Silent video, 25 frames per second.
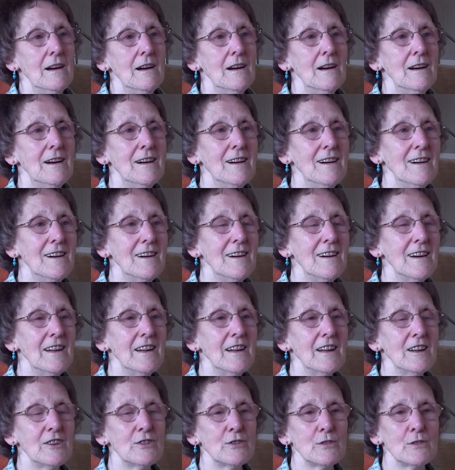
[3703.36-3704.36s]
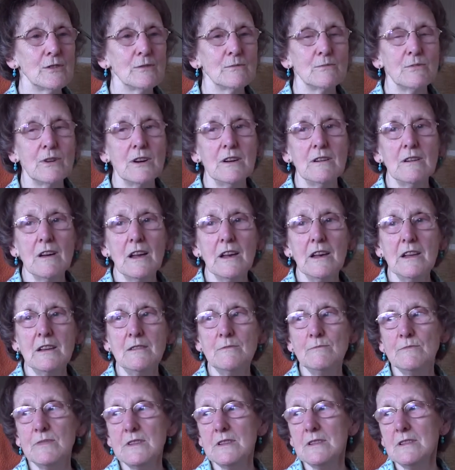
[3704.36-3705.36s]
And I thought, what
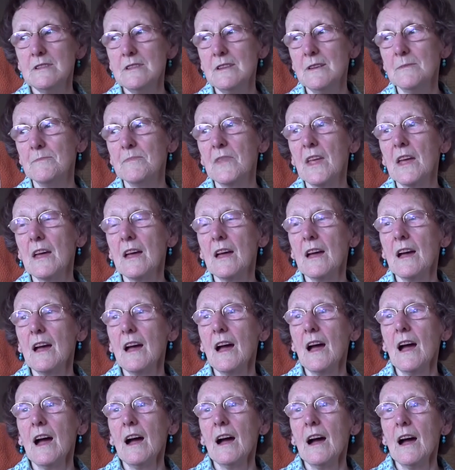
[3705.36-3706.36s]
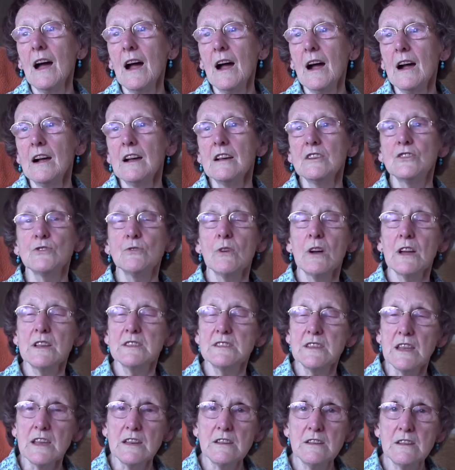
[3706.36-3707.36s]
an MBE. So I
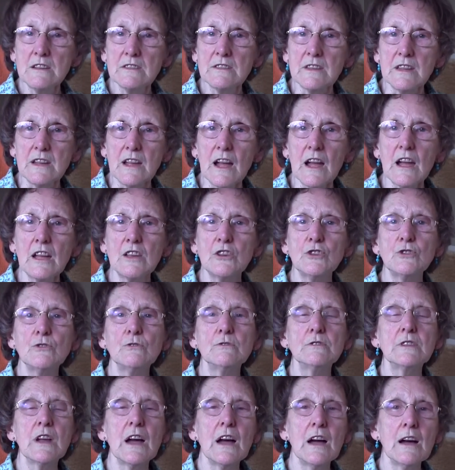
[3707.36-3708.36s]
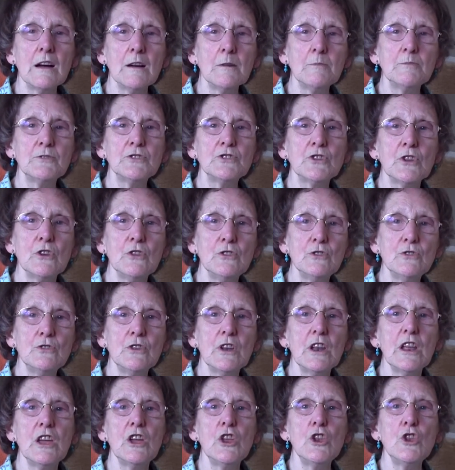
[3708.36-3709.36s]
said nothing. I told
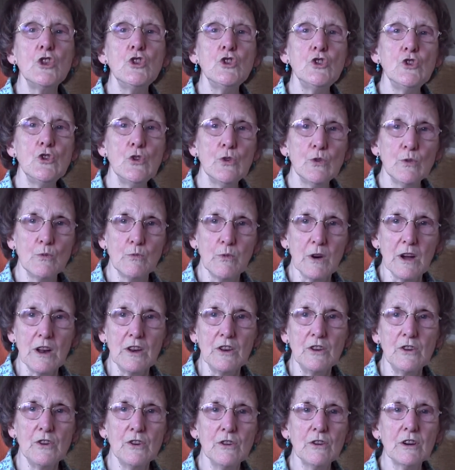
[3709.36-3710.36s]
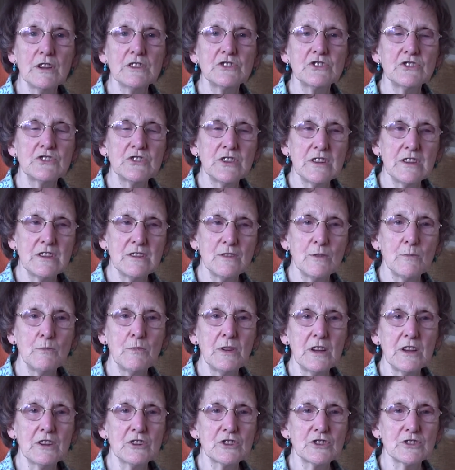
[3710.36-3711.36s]
absolutely no one, not a single
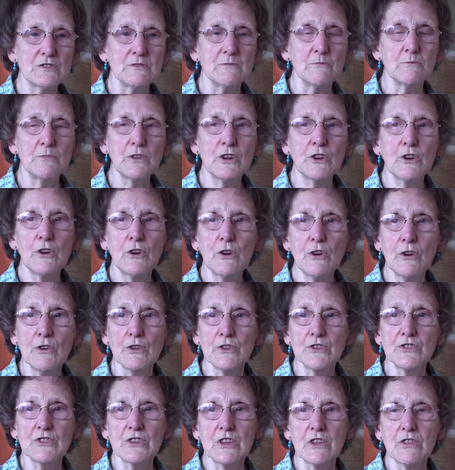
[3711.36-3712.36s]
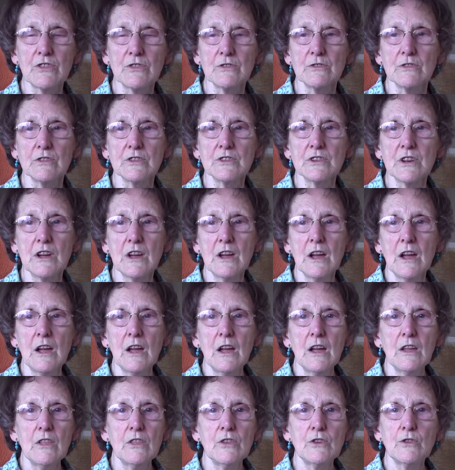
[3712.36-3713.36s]
person, because I thought
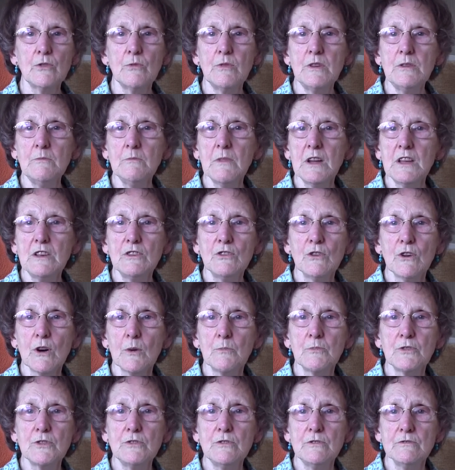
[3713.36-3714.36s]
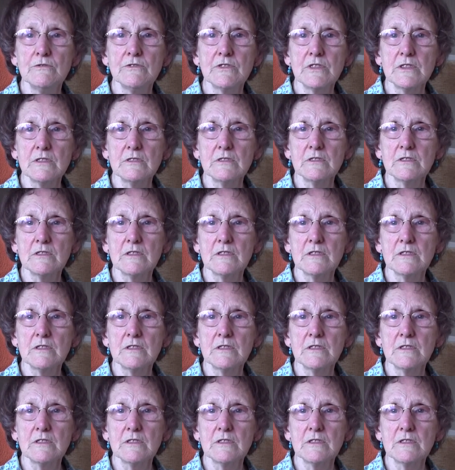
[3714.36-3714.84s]
the Queen might not approve.